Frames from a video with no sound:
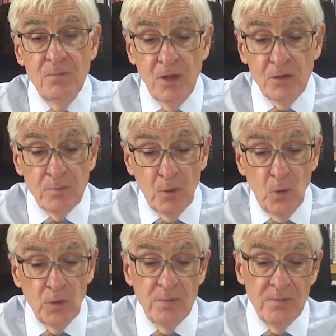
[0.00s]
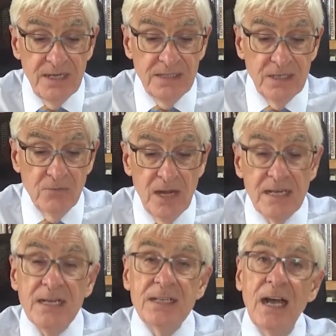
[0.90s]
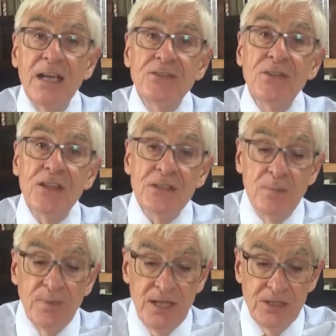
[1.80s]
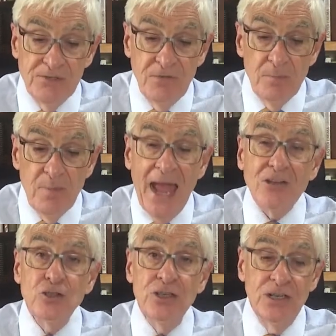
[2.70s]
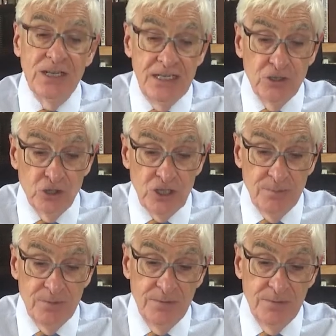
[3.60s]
both Paul and Peter recognize there's a place for passionate leadership.